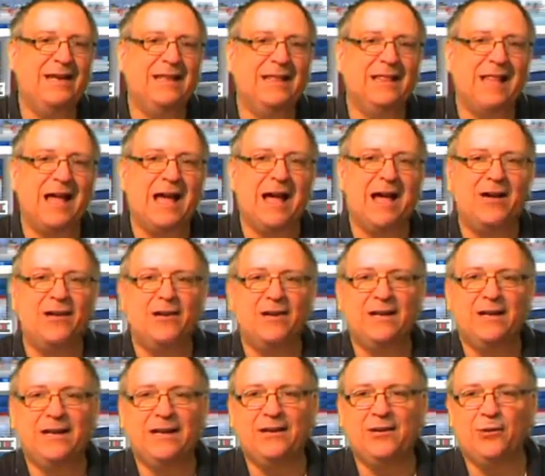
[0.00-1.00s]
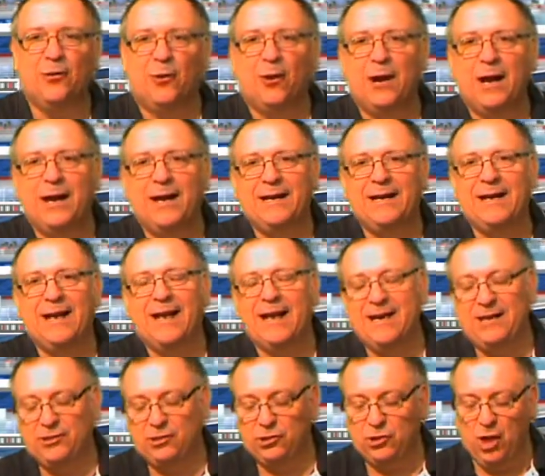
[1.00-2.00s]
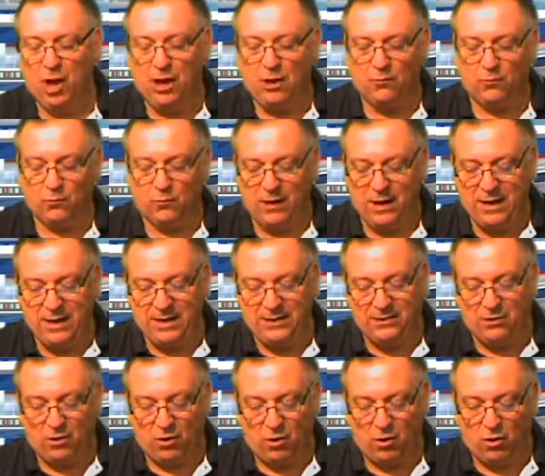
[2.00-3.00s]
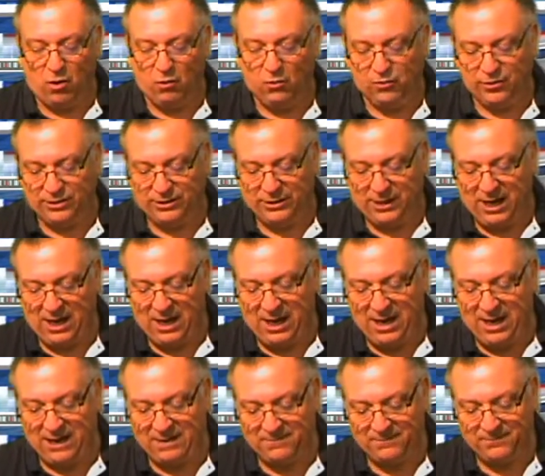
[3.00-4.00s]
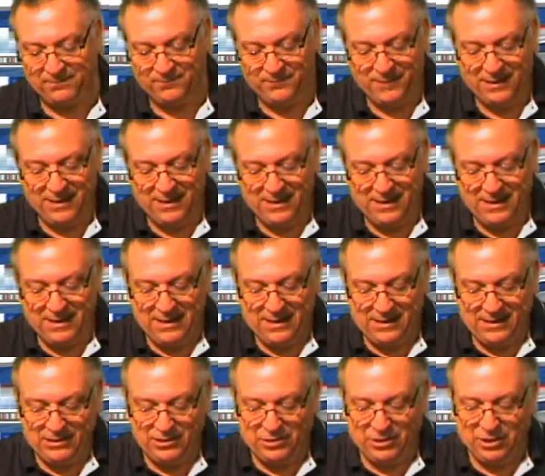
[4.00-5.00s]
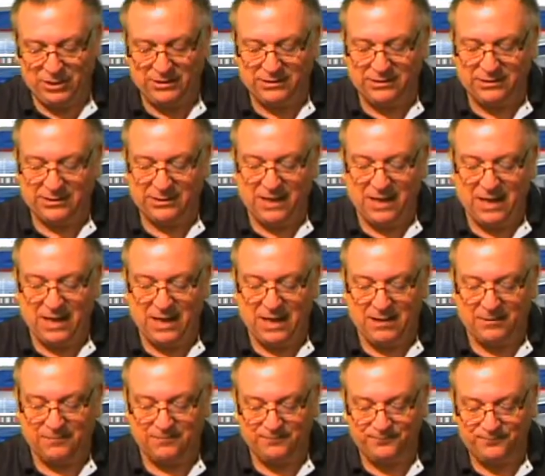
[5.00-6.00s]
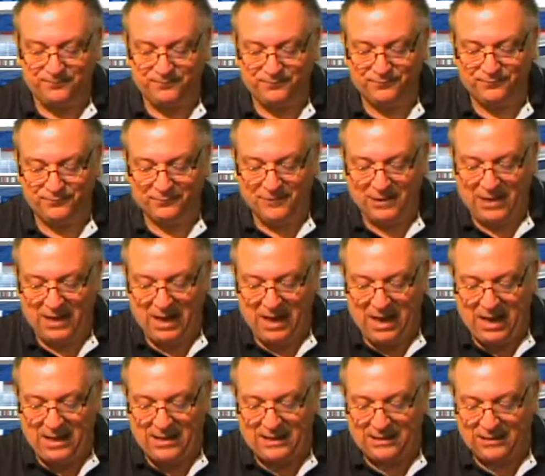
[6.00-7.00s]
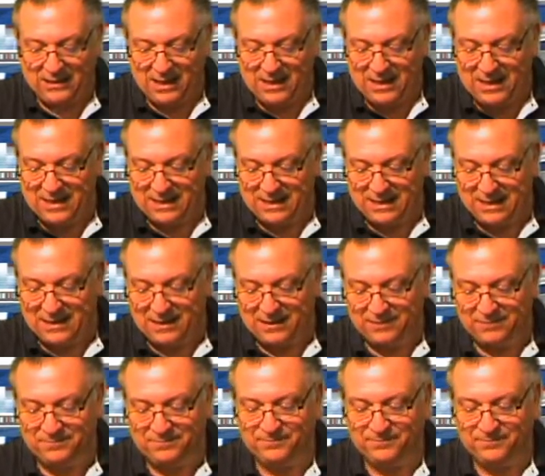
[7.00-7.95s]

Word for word: cloudy, gray days. Not rain all the time just um, kind of like a, uh,